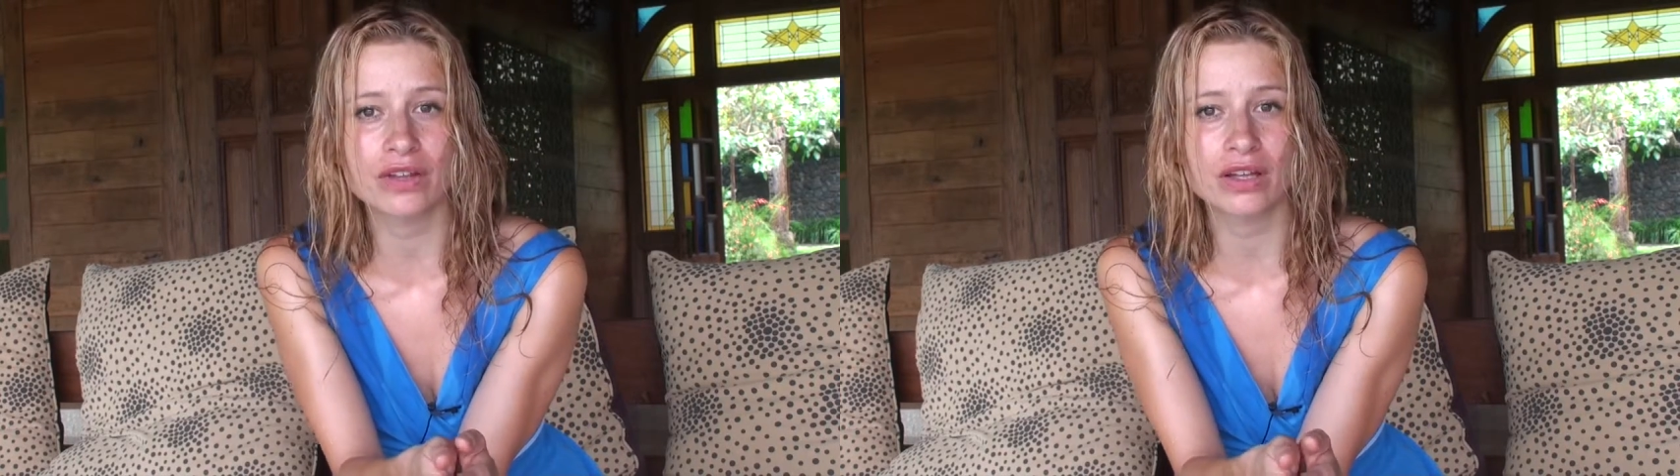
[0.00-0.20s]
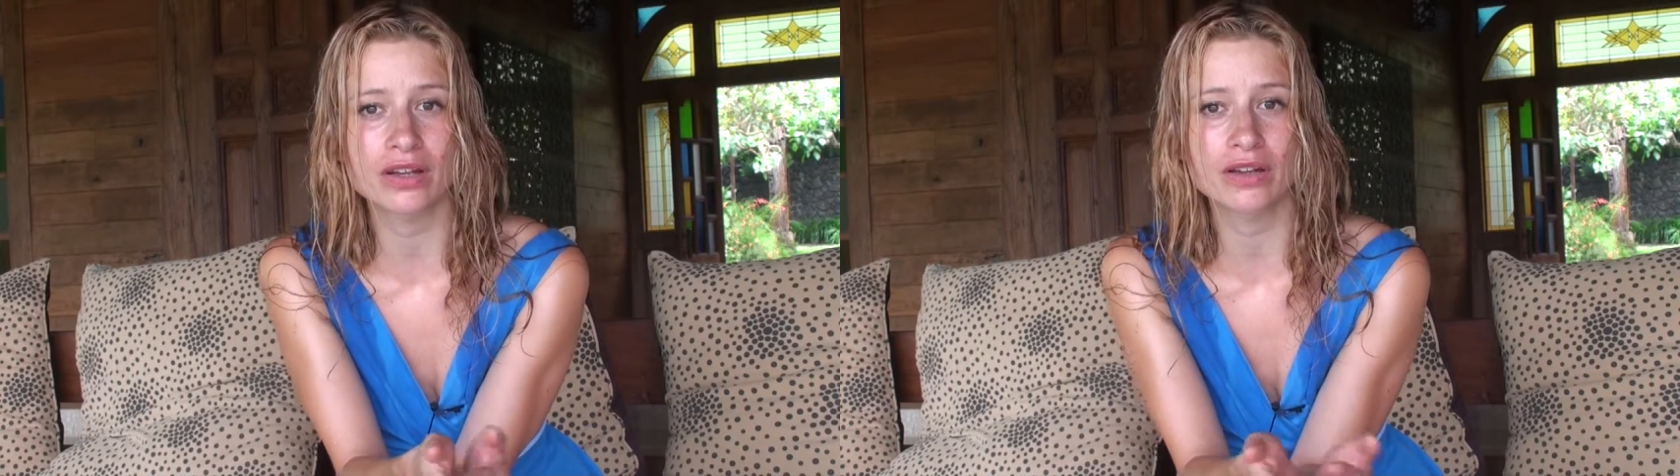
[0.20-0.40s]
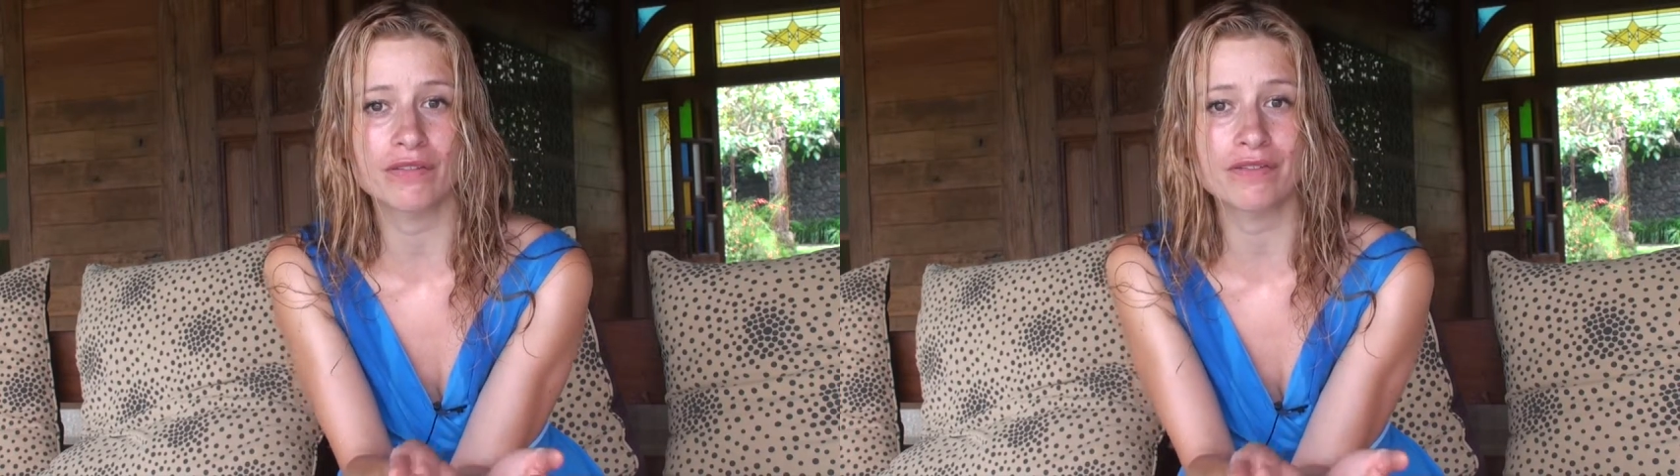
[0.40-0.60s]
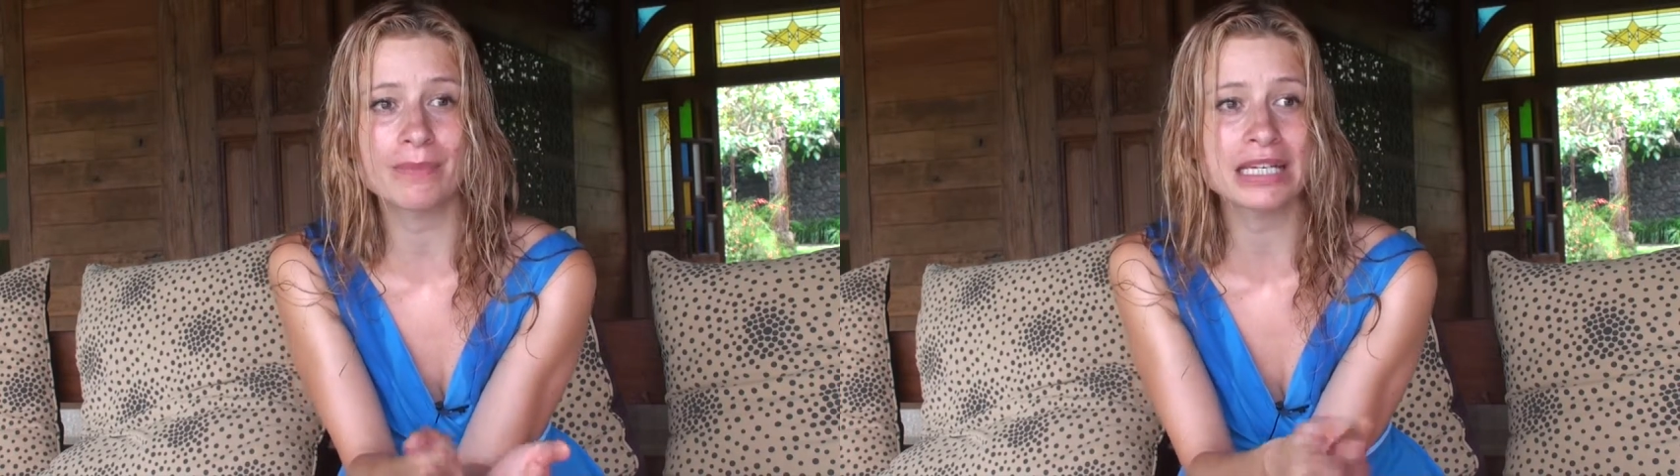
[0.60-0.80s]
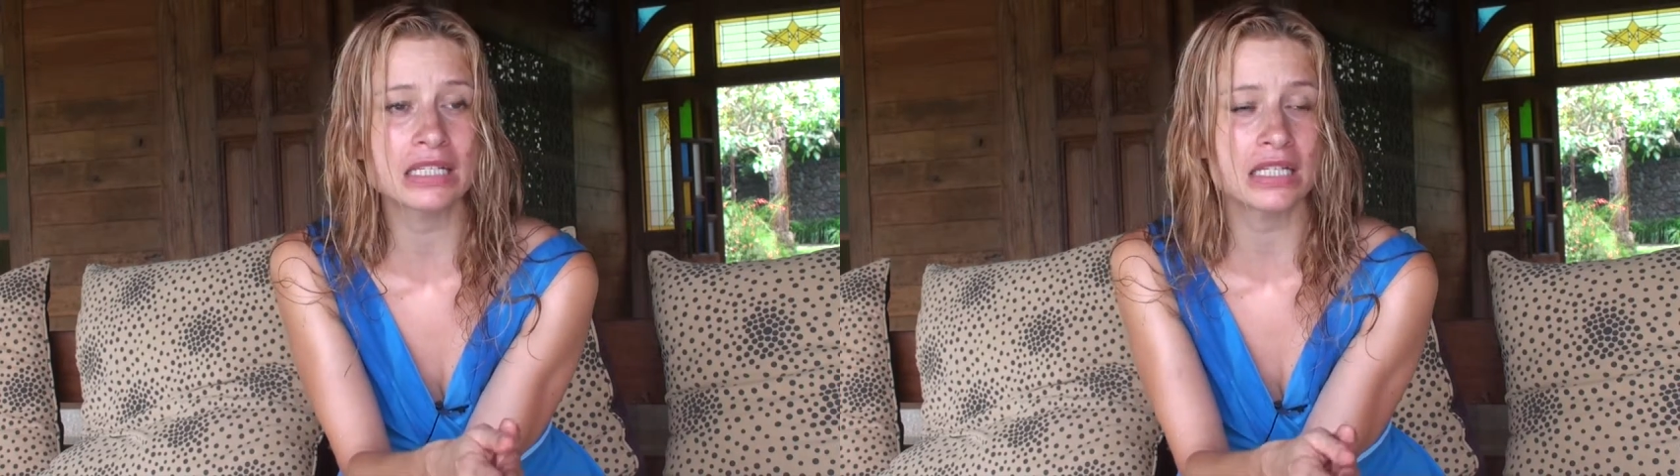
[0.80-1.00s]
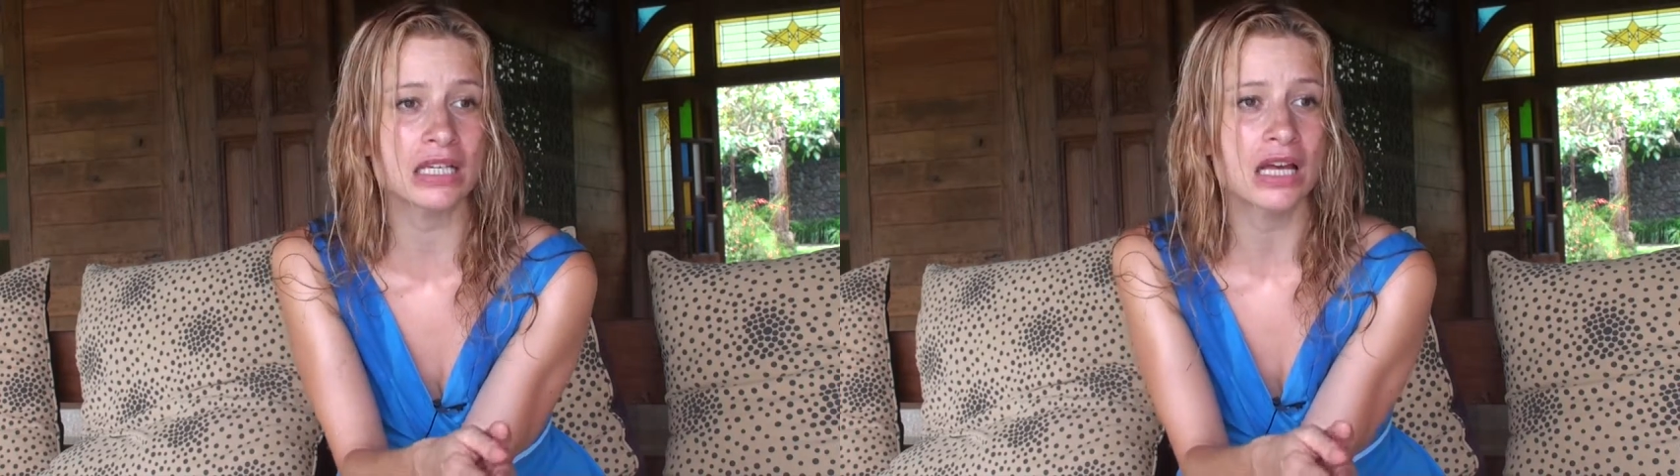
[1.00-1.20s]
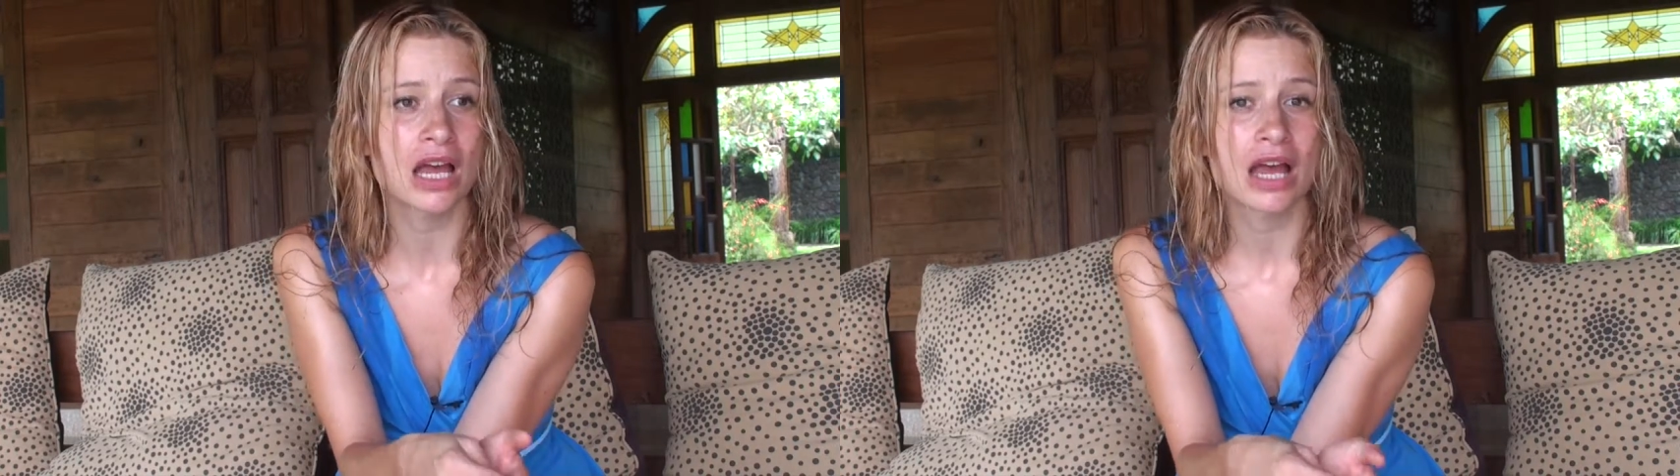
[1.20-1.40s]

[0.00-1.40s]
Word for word: uh, femininity